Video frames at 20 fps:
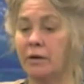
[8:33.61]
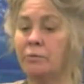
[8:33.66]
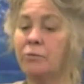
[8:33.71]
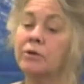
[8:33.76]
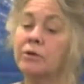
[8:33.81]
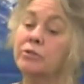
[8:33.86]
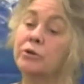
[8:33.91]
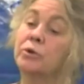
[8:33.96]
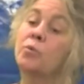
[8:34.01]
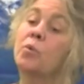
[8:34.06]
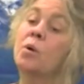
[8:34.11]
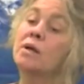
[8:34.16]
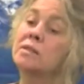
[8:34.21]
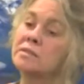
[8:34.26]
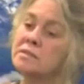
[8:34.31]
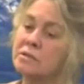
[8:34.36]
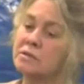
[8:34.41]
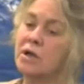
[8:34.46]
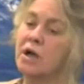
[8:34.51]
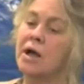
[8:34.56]
where there
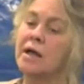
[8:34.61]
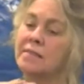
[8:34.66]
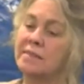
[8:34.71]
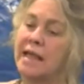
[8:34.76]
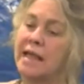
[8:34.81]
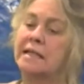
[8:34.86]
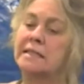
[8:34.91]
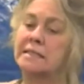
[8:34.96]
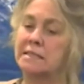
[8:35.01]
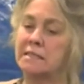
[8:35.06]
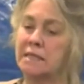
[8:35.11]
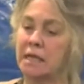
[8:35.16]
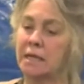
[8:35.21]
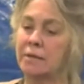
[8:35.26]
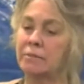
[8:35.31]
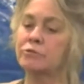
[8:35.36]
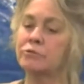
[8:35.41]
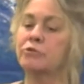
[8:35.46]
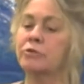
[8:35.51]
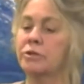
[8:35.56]
was not that
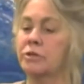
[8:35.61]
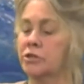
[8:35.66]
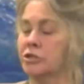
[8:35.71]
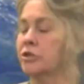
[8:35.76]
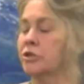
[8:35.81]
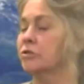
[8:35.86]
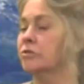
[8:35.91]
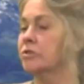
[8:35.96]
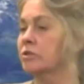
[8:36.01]
same traditional